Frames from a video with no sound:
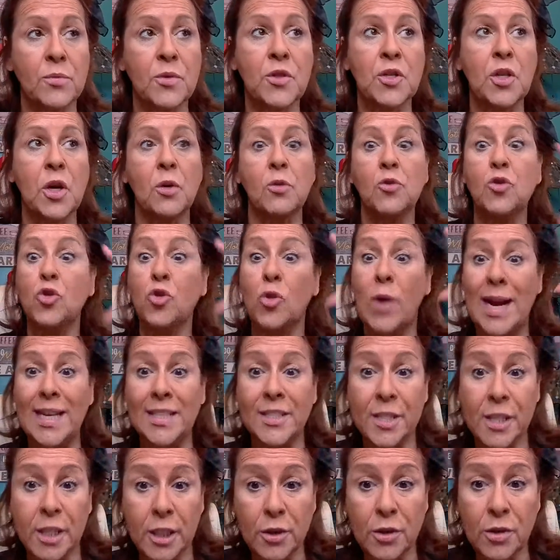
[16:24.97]
So
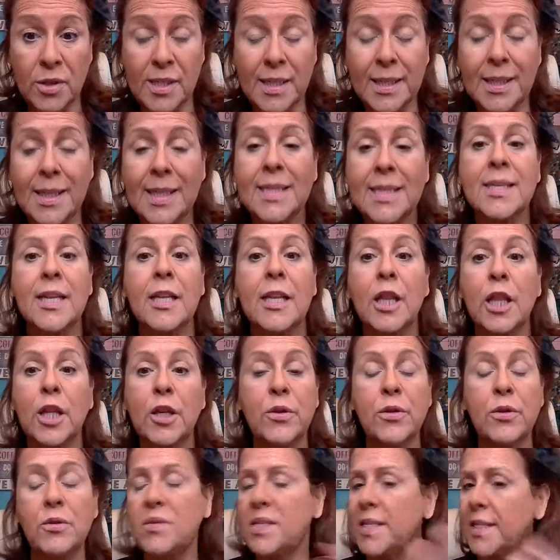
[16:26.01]
translucent is a
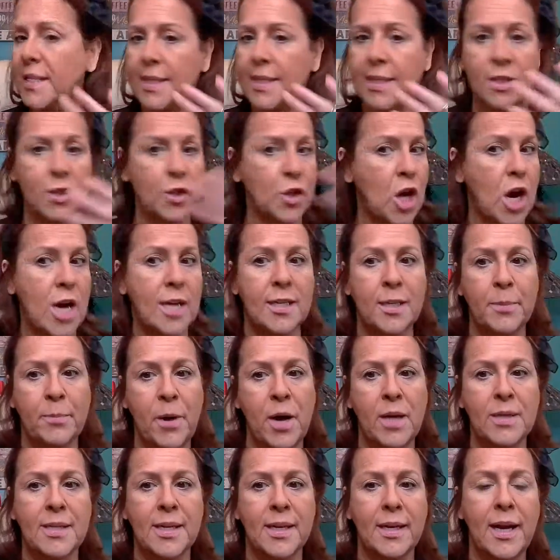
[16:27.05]
loose, it does not
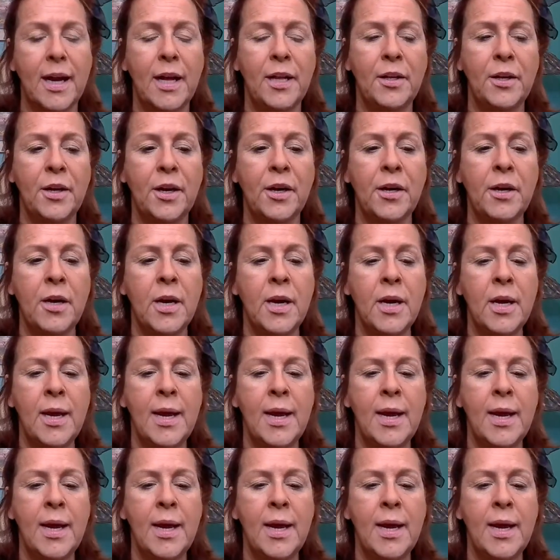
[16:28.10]
deposit color